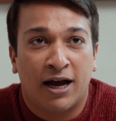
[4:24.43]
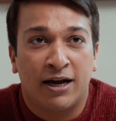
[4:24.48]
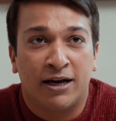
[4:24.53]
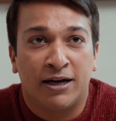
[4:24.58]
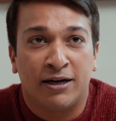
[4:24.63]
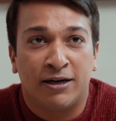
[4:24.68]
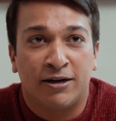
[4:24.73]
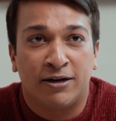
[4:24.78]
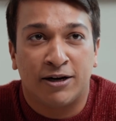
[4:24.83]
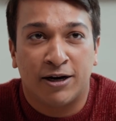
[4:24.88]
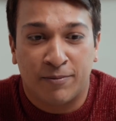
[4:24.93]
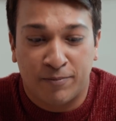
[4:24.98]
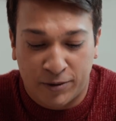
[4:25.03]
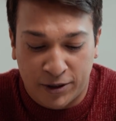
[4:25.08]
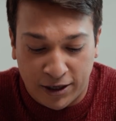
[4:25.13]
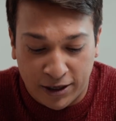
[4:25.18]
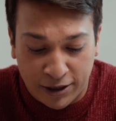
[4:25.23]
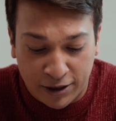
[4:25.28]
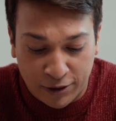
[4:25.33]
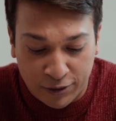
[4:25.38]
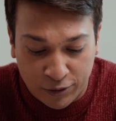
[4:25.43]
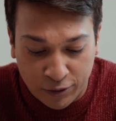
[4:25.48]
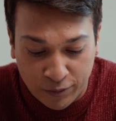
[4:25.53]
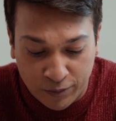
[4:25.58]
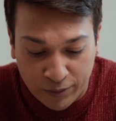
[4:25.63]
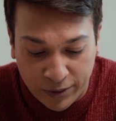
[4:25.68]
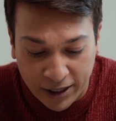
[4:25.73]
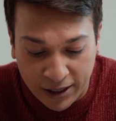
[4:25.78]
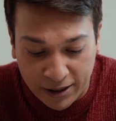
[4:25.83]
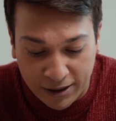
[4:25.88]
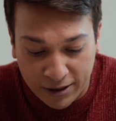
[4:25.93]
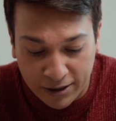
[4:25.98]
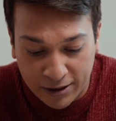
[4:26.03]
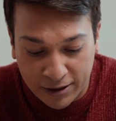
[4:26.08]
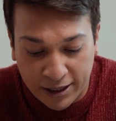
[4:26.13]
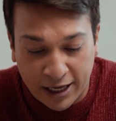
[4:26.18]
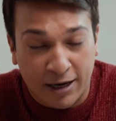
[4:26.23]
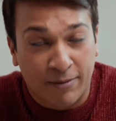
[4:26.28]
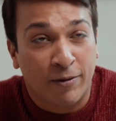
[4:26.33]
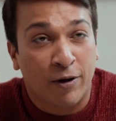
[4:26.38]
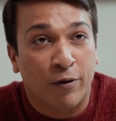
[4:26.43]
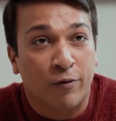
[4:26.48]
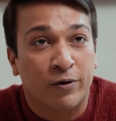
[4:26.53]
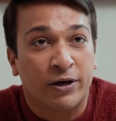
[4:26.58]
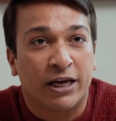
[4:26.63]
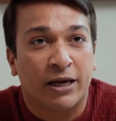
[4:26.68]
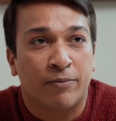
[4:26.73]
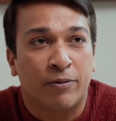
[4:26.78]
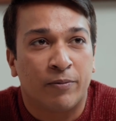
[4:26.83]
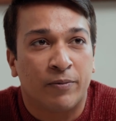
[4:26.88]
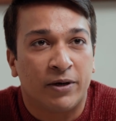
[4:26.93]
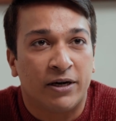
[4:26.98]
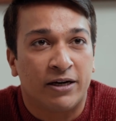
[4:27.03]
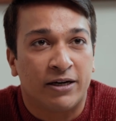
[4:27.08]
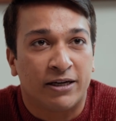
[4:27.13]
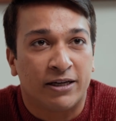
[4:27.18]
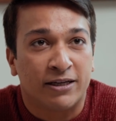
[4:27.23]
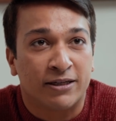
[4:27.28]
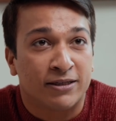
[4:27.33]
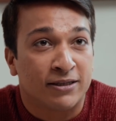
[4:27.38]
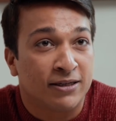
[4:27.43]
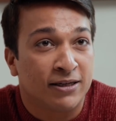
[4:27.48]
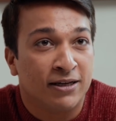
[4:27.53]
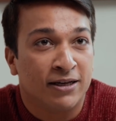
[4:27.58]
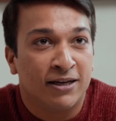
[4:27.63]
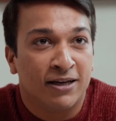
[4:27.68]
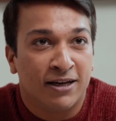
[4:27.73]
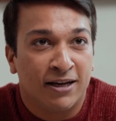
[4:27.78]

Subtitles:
I dreamt a little too big than my own capabilities.